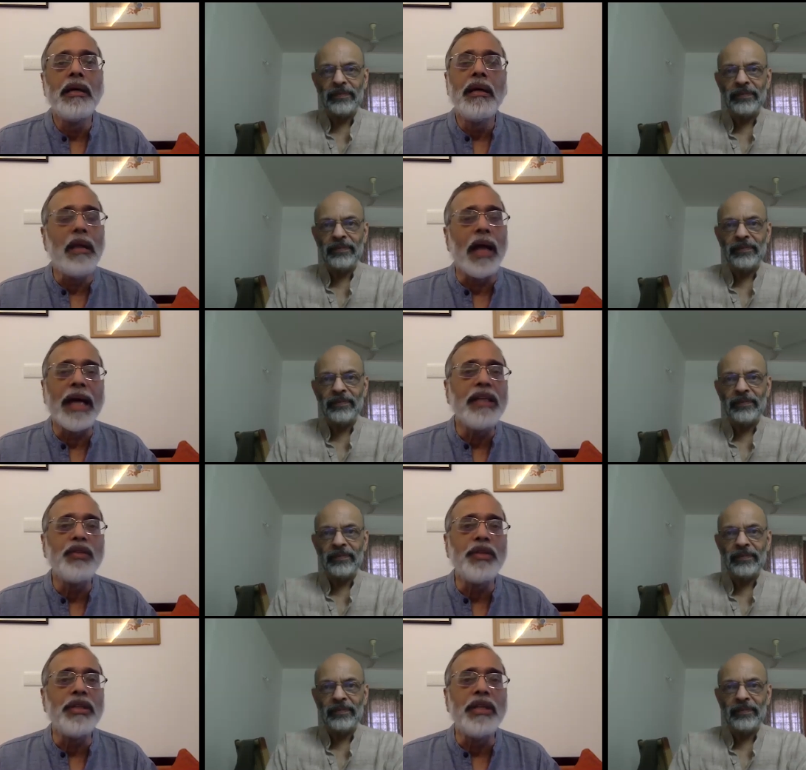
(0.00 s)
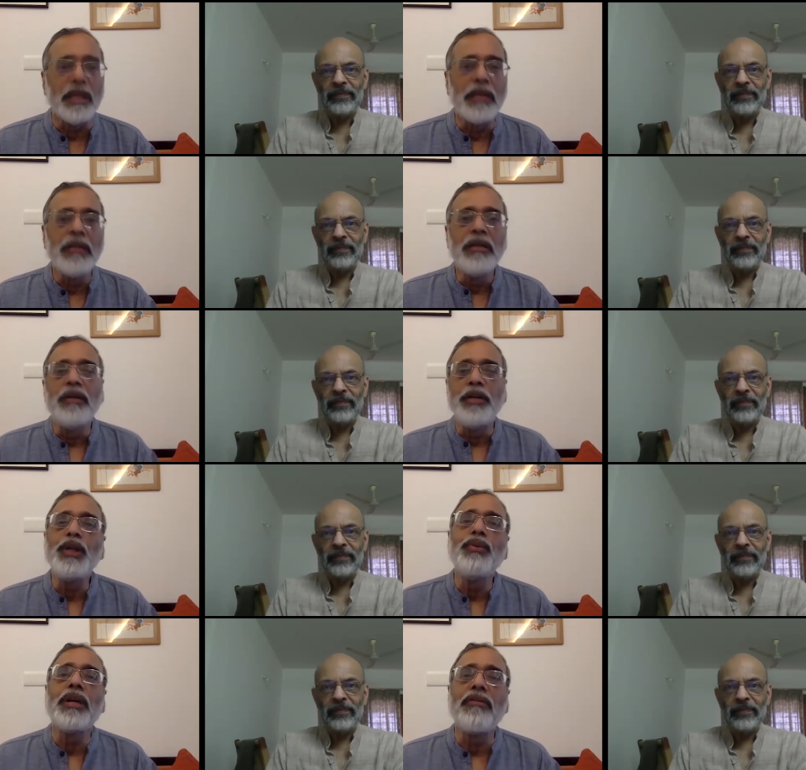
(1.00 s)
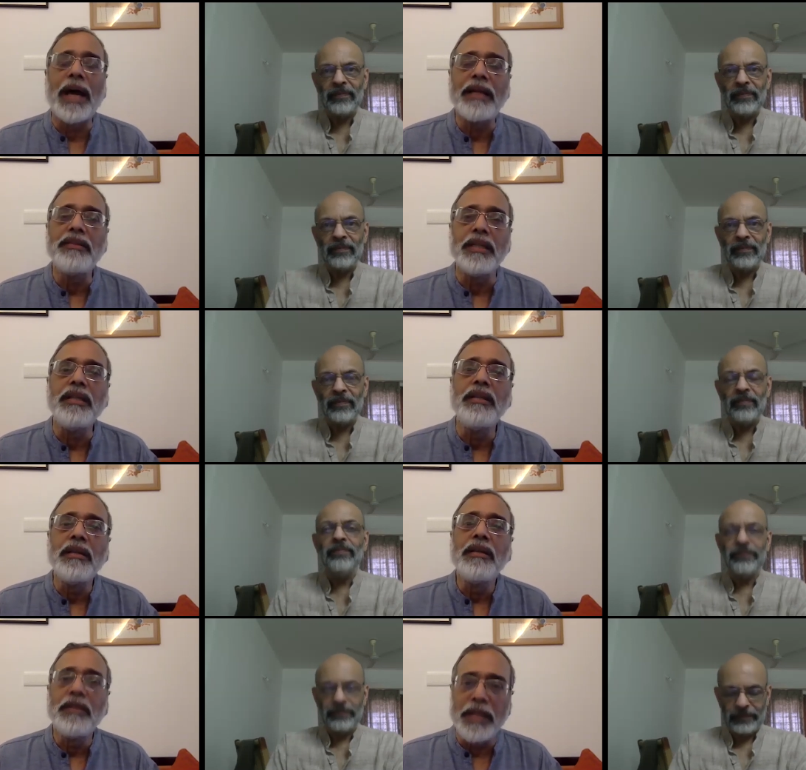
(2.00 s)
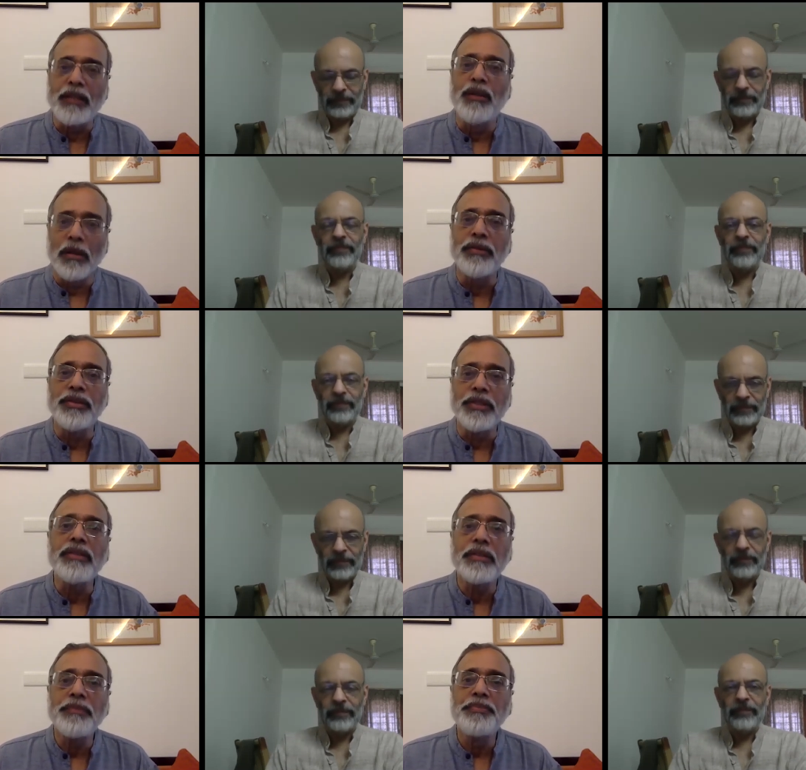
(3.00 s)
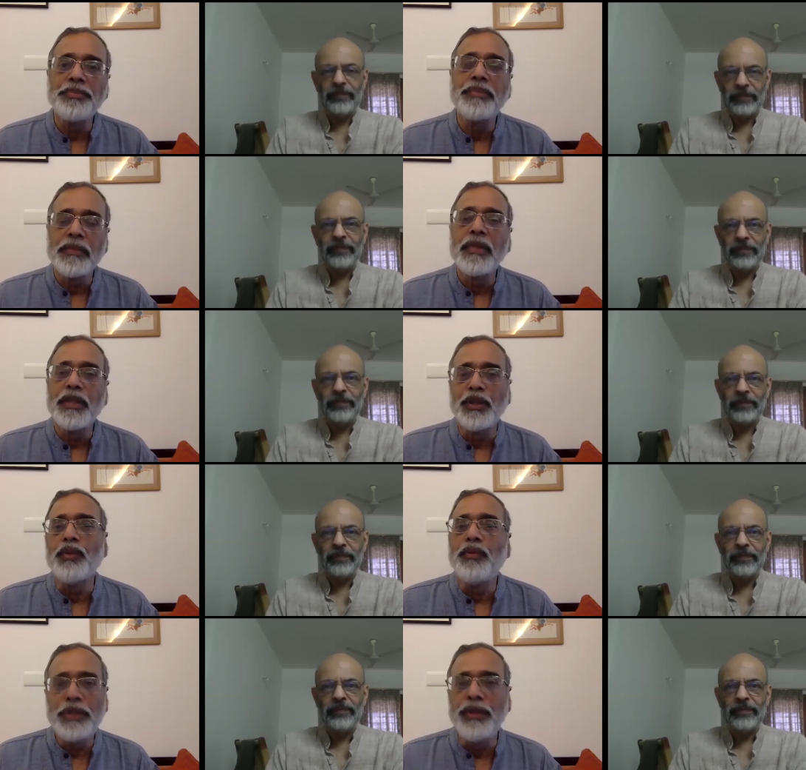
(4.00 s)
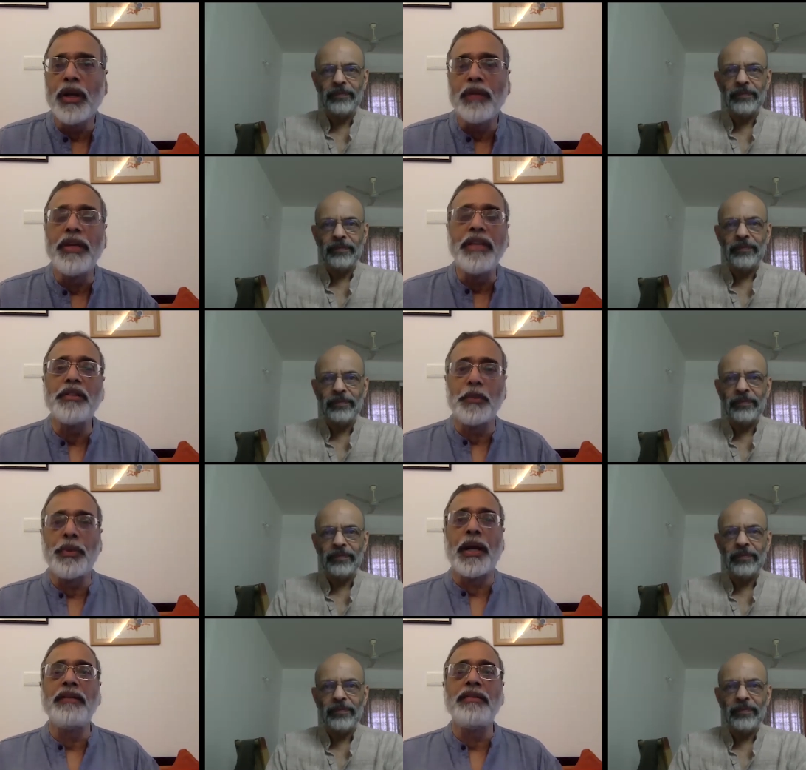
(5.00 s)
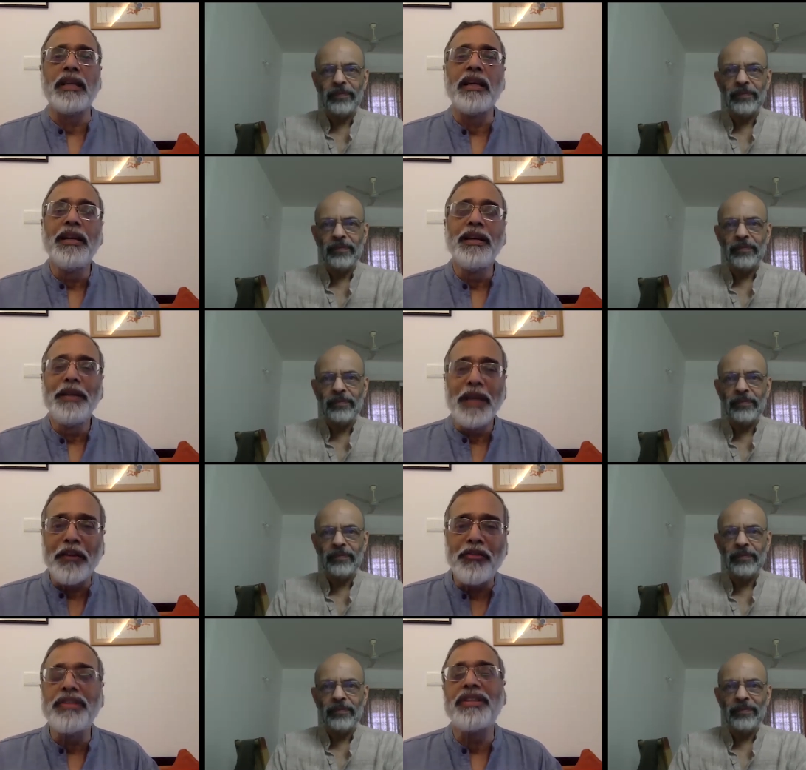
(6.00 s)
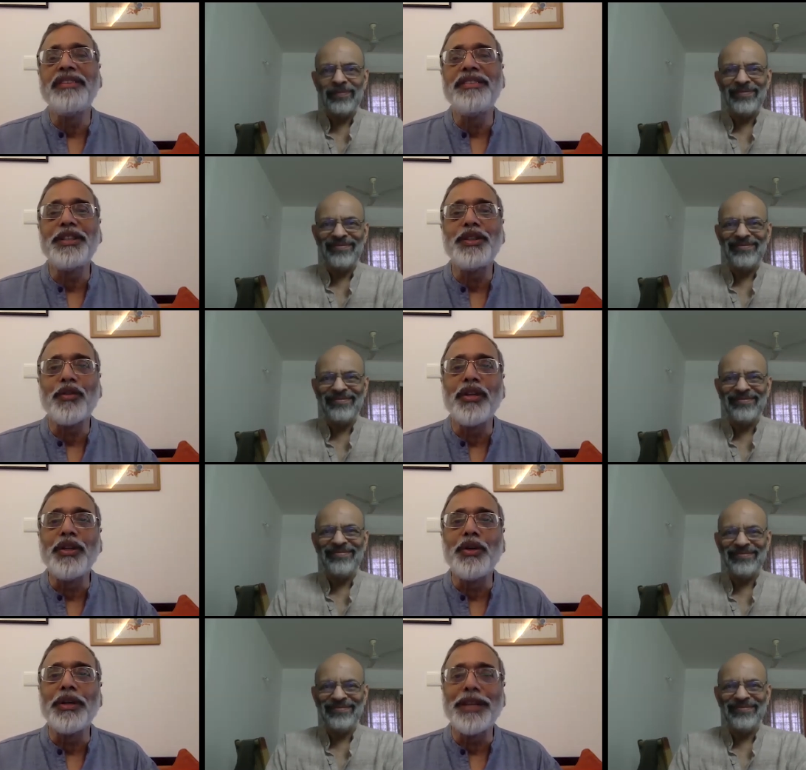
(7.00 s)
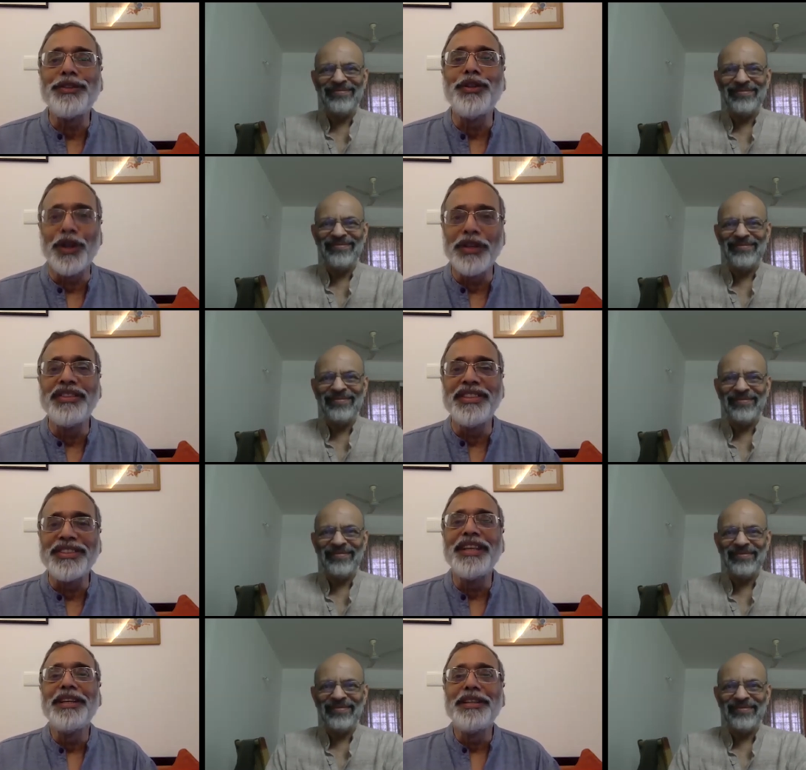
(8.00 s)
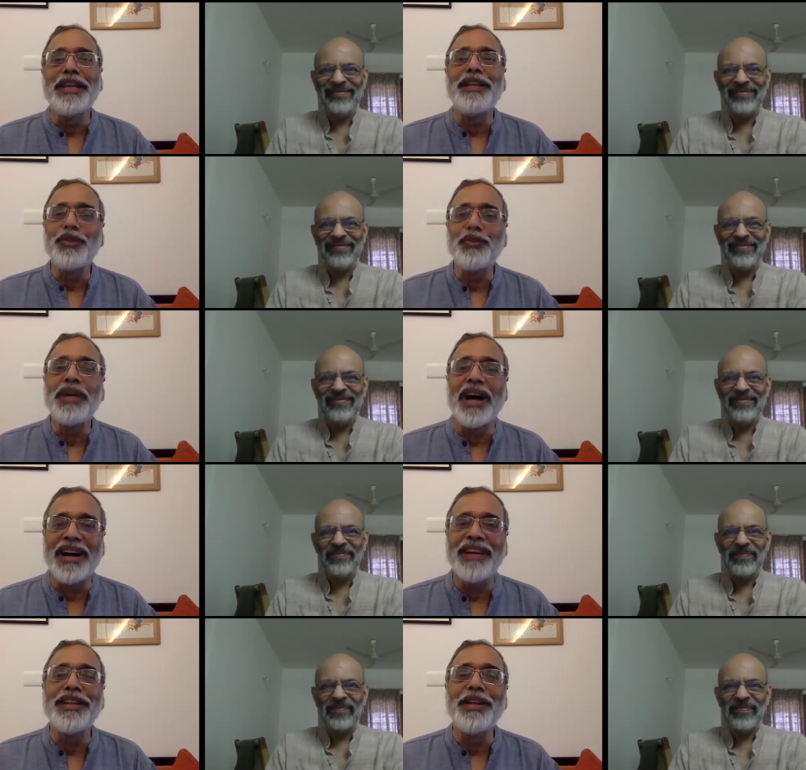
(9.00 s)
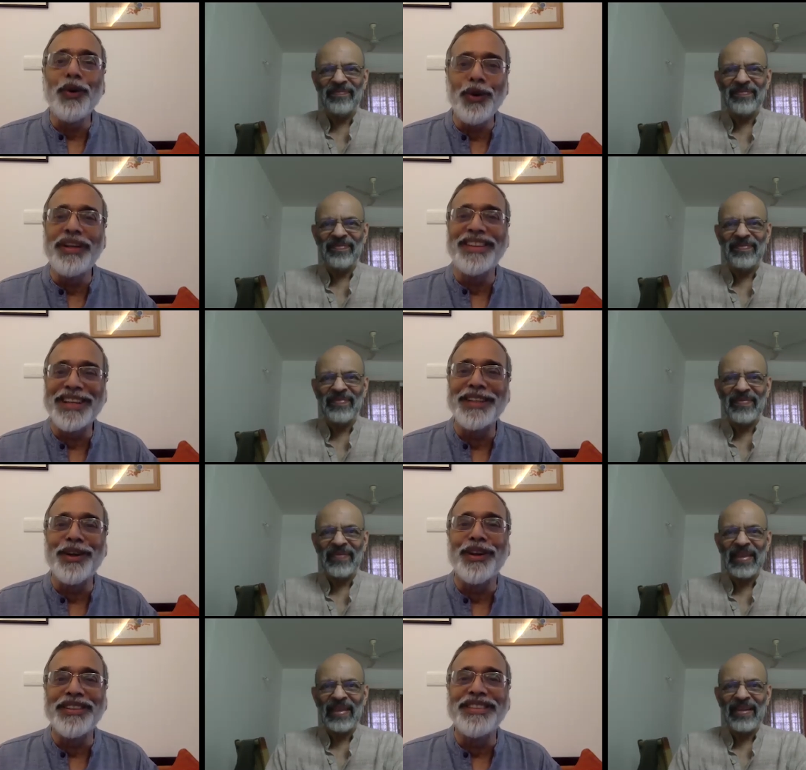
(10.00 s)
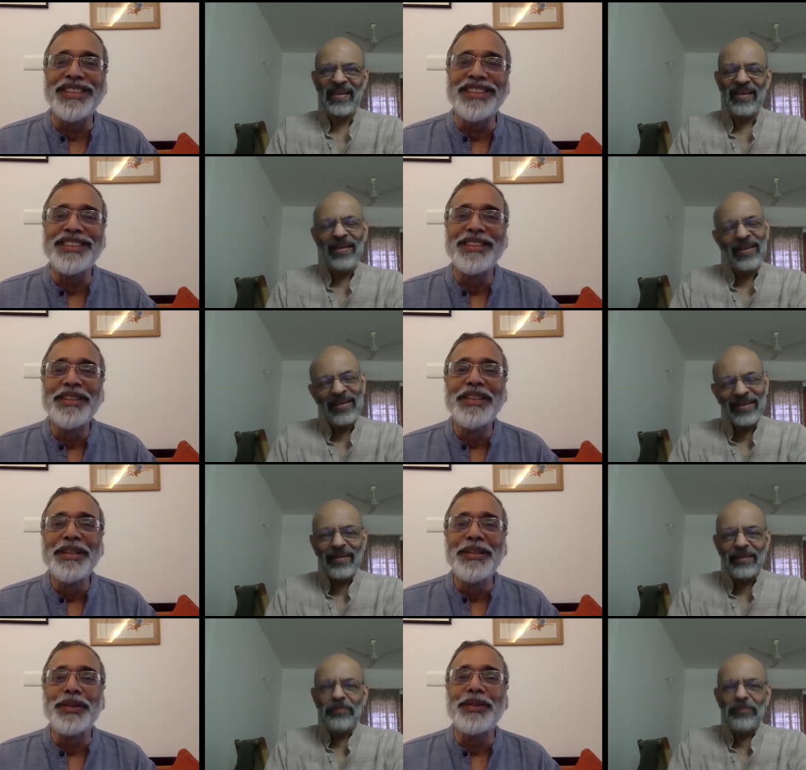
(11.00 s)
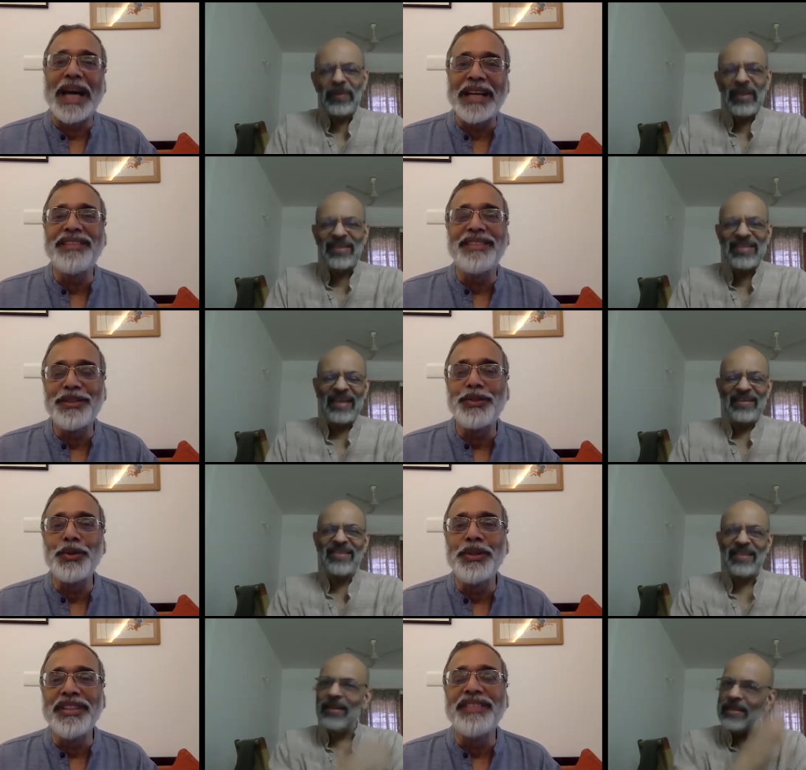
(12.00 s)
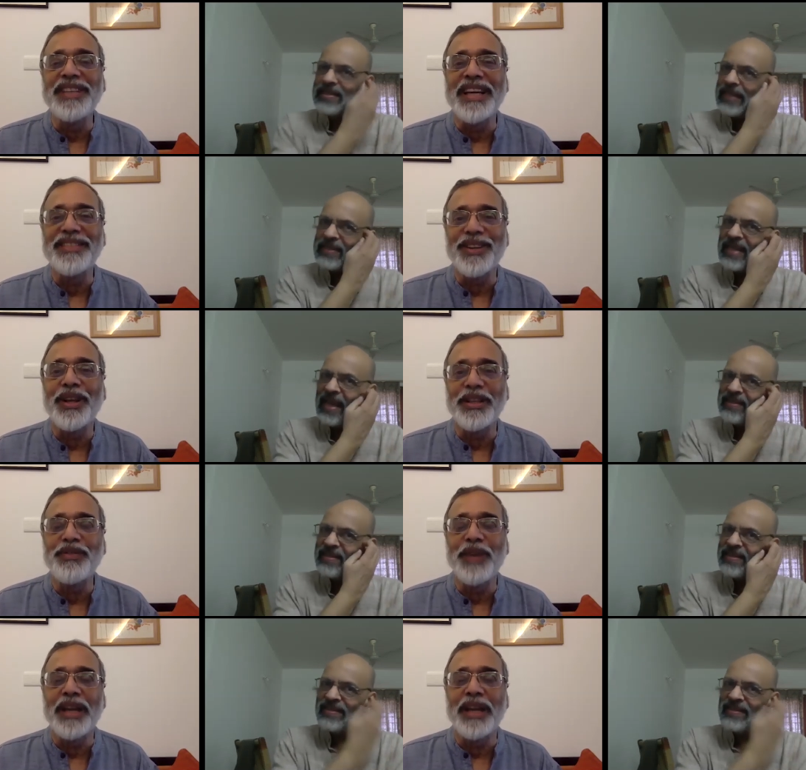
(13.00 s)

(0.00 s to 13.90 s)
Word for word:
Speaker 1: lies with the newer vaccine technologies. So it's not very surprising. Efficiencies of the newer technologies tend to be higher than older technologies. So in that's a sense, in a sense, yes.